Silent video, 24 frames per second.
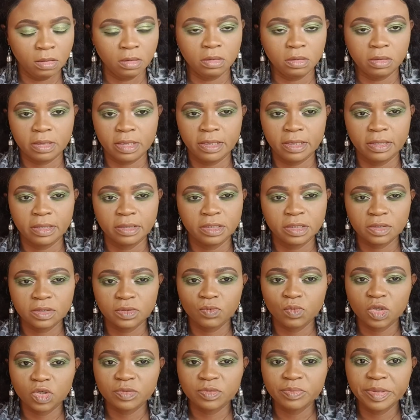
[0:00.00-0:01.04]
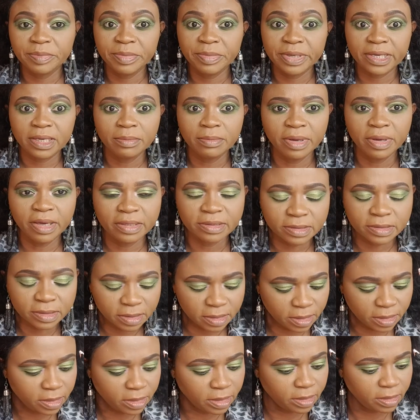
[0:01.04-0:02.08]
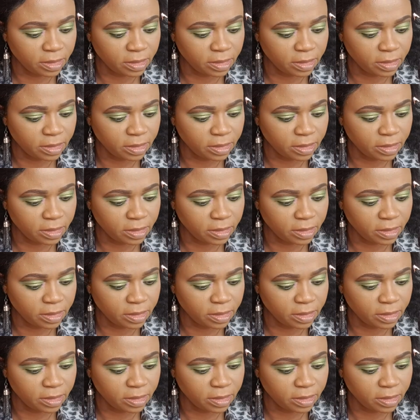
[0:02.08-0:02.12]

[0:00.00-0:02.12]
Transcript: Okay, just watch me make a mess.